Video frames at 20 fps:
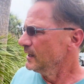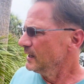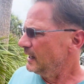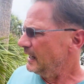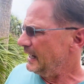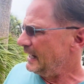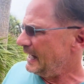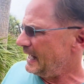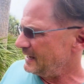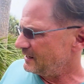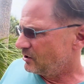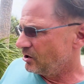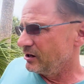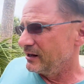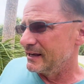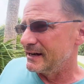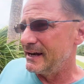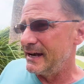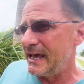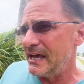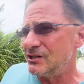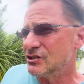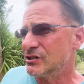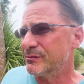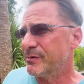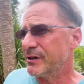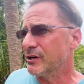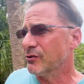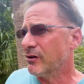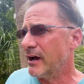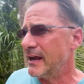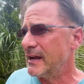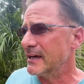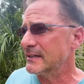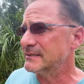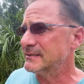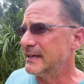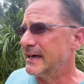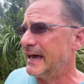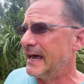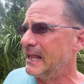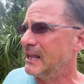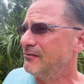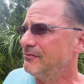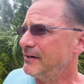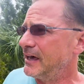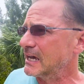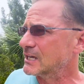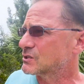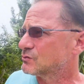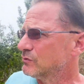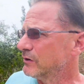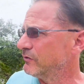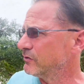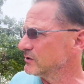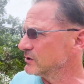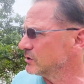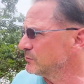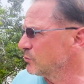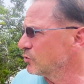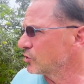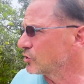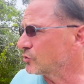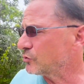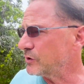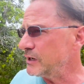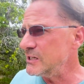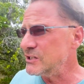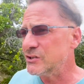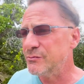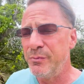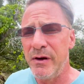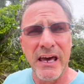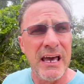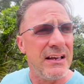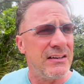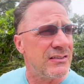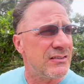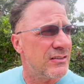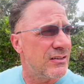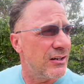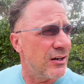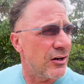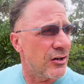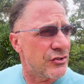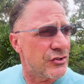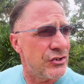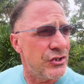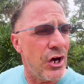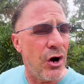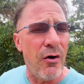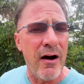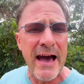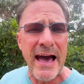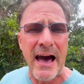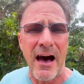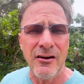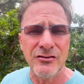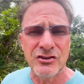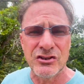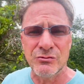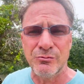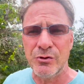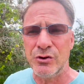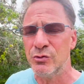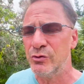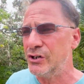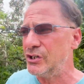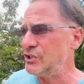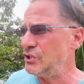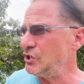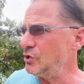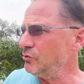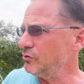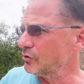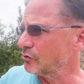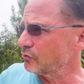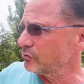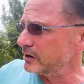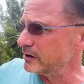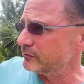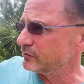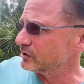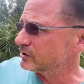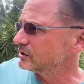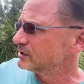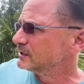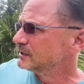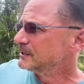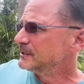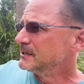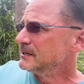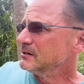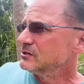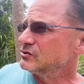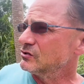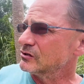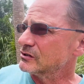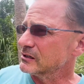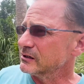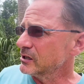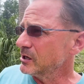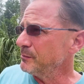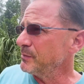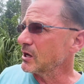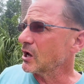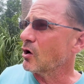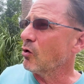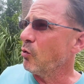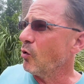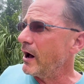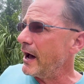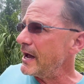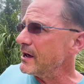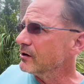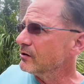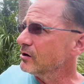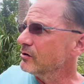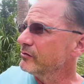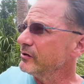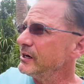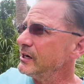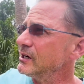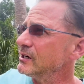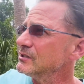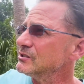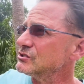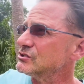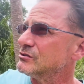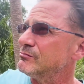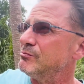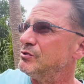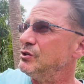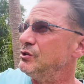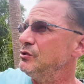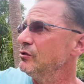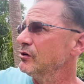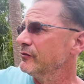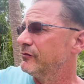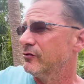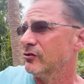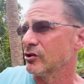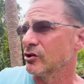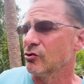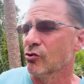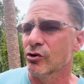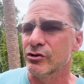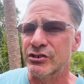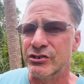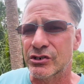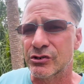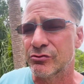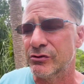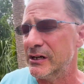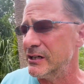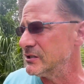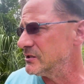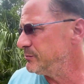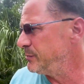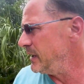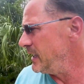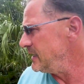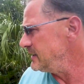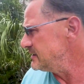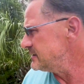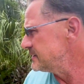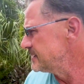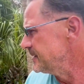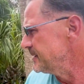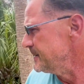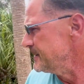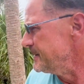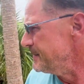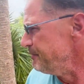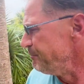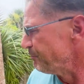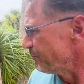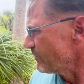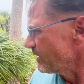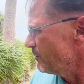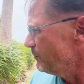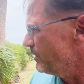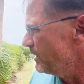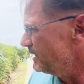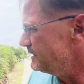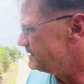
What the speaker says: I call it nature, but you're right next to the Halifax River, a little more green space. There's no houses between you and the river. So it's a little bit quieter over here and just beautiful, gorgeous green space. But